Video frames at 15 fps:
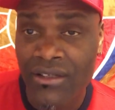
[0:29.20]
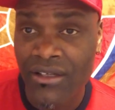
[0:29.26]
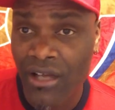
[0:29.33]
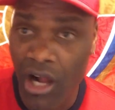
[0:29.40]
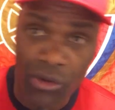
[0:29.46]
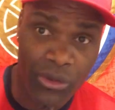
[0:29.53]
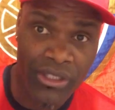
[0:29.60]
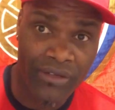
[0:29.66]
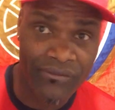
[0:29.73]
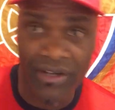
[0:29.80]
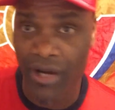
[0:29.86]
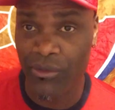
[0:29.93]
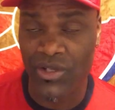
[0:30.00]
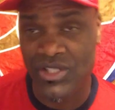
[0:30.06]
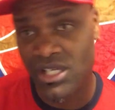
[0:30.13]

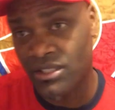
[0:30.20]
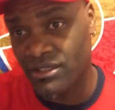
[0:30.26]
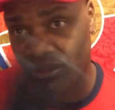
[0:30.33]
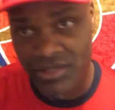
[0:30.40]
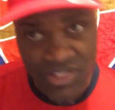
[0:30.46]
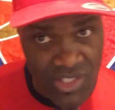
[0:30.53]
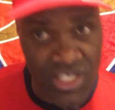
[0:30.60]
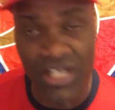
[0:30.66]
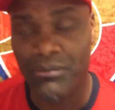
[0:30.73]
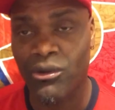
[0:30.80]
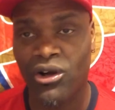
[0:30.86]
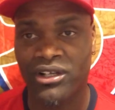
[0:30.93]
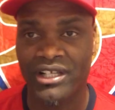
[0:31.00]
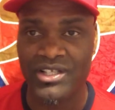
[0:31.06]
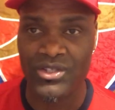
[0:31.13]
coronavirus and the
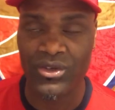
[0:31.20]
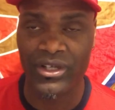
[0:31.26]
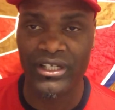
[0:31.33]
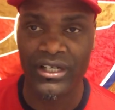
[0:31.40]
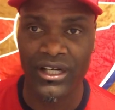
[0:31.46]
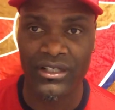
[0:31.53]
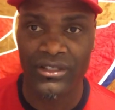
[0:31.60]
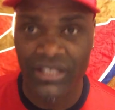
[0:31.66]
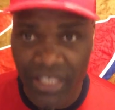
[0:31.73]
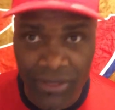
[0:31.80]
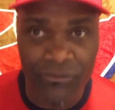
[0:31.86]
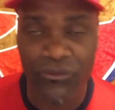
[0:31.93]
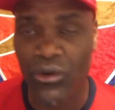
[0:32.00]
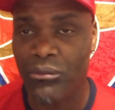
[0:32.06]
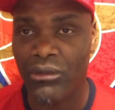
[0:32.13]
scaremonger that's going on
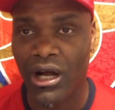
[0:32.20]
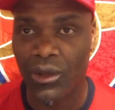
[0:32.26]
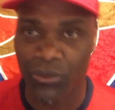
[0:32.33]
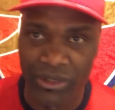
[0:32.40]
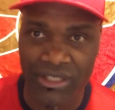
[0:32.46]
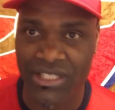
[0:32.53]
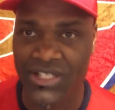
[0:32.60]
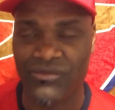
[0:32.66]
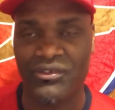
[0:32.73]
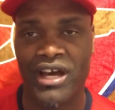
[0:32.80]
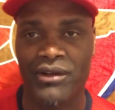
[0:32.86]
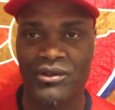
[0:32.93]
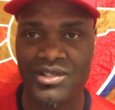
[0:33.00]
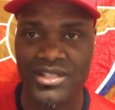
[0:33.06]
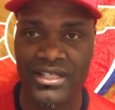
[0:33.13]
in football with this
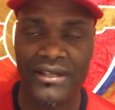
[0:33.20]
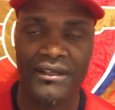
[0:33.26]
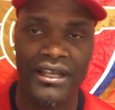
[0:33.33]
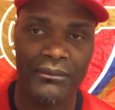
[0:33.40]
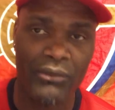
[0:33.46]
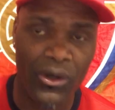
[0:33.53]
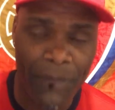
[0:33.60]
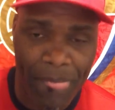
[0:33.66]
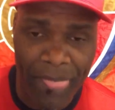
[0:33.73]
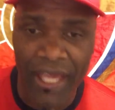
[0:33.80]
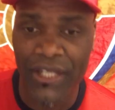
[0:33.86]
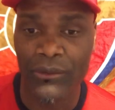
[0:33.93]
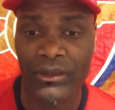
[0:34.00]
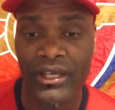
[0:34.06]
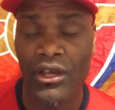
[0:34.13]
virus thing here. But
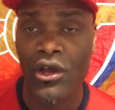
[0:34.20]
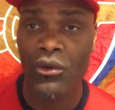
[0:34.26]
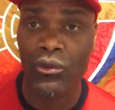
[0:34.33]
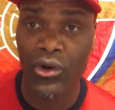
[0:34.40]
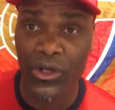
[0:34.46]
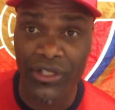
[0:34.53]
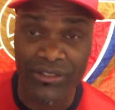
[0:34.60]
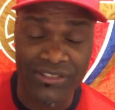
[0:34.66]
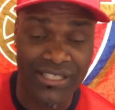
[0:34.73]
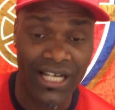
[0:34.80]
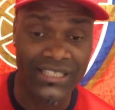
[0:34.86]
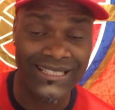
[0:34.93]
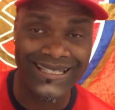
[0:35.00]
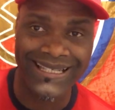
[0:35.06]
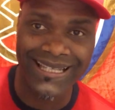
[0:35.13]
anyway, we're going to
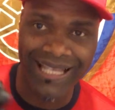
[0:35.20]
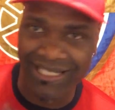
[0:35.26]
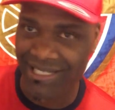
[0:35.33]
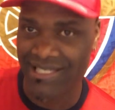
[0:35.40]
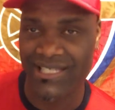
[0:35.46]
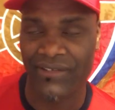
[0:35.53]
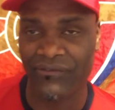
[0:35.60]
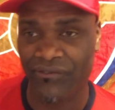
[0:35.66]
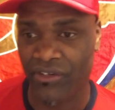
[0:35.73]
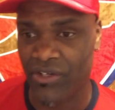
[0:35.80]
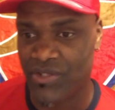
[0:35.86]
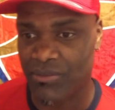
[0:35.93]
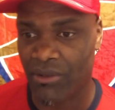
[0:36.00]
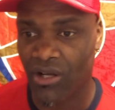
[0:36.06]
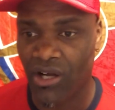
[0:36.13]
start on Lacazette
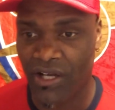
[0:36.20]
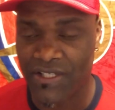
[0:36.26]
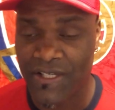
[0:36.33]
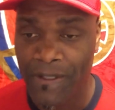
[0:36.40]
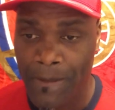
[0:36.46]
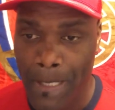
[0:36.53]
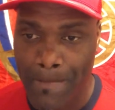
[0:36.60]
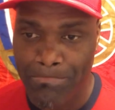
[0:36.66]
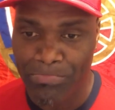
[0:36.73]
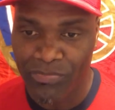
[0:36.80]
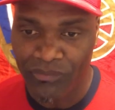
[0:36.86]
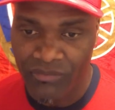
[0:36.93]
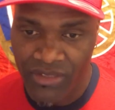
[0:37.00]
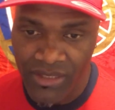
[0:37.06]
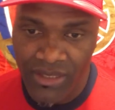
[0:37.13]
first, because
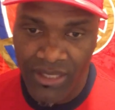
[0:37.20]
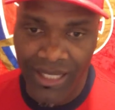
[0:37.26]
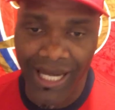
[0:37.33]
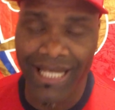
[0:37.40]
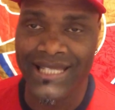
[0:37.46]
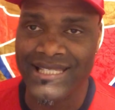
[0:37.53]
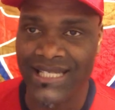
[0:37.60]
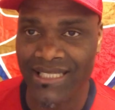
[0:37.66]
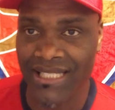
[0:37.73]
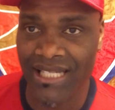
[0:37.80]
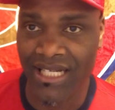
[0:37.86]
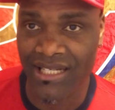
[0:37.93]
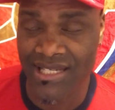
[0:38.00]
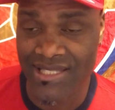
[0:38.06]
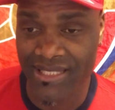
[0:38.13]
Alexander
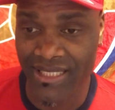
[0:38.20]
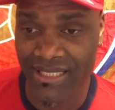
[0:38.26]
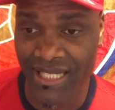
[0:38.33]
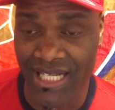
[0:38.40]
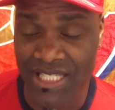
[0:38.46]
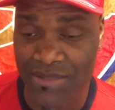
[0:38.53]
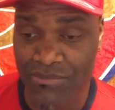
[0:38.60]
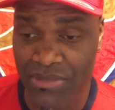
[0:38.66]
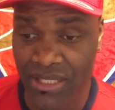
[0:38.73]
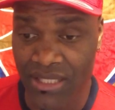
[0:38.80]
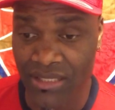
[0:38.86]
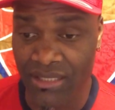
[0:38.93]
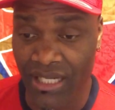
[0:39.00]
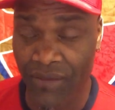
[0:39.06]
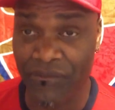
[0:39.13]
Lacazette has
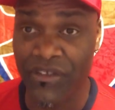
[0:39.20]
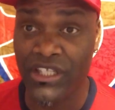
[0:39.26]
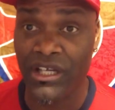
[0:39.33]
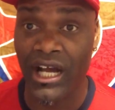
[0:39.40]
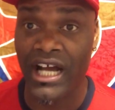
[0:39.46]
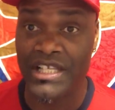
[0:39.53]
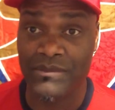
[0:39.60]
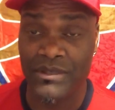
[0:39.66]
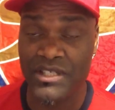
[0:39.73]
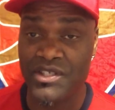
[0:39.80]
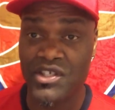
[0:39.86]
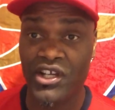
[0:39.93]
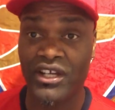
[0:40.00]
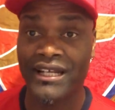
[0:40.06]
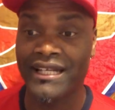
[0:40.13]
been, a video has been
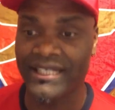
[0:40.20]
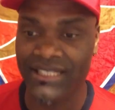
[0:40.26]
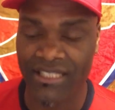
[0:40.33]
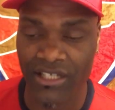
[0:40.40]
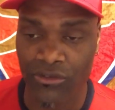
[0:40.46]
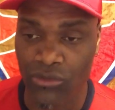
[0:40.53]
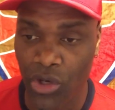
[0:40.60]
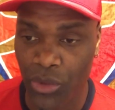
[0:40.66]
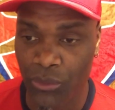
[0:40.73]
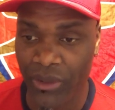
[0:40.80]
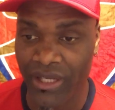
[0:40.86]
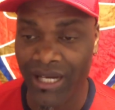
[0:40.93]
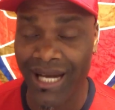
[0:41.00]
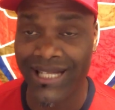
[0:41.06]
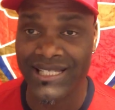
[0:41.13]
circulating around
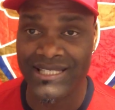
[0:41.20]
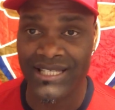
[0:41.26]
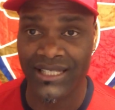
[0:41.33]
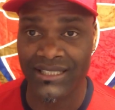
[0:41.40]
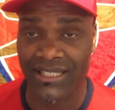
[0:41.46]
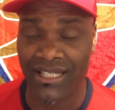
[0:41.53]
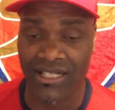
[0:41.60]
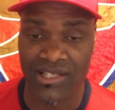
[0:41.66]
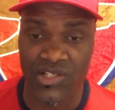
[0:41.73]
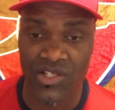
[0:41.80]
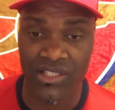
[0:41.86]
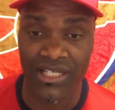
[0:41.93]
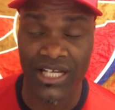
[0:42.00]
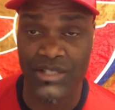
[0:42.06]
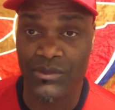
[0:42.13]
where Alexander
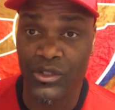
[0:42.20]
Lacazette has